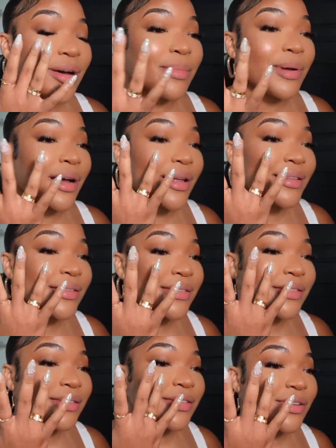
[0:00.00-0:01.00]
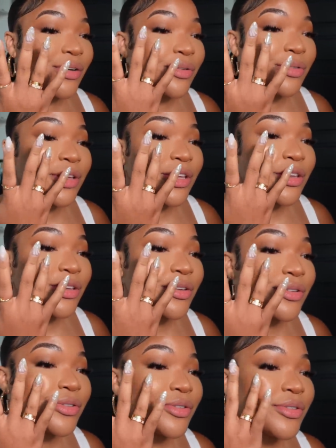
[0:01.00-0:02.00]
Oh my god, this is so
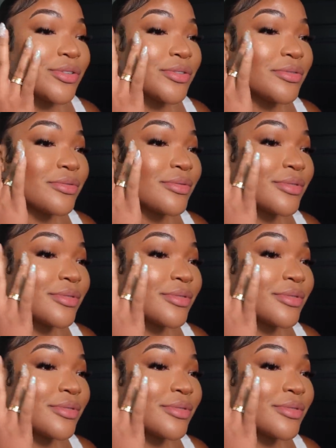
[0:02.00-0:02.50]
cute.